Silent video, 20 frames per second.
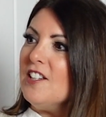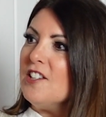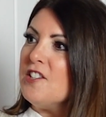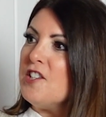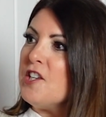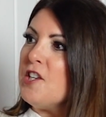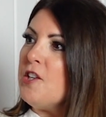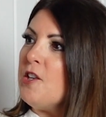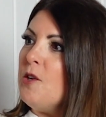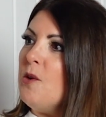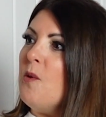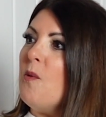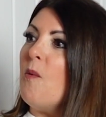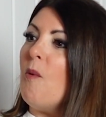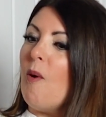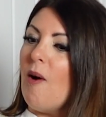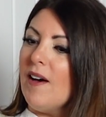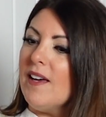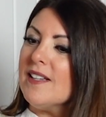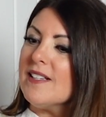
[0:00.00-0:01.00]
do you
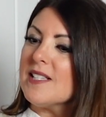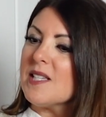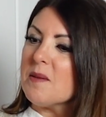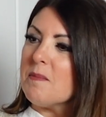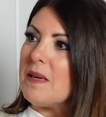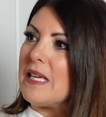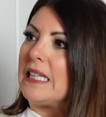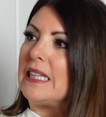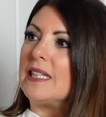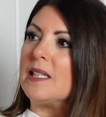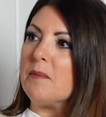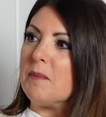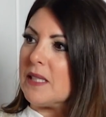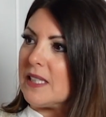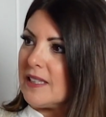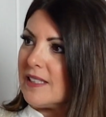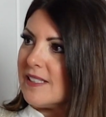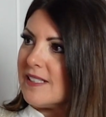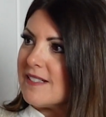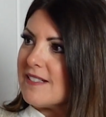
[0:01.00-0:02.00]
want to be
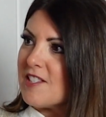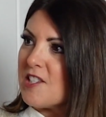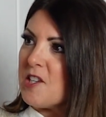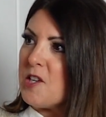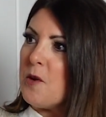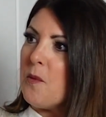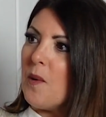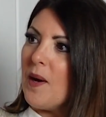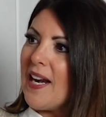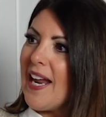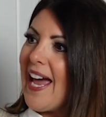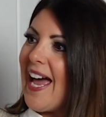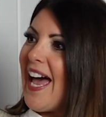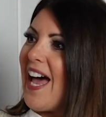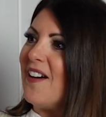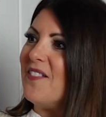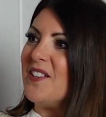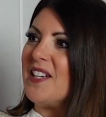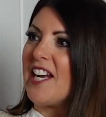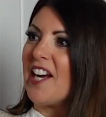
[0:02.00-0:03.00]
limitless? Do you want to
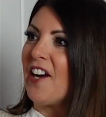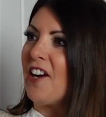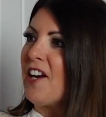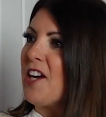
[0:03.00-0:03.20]
have an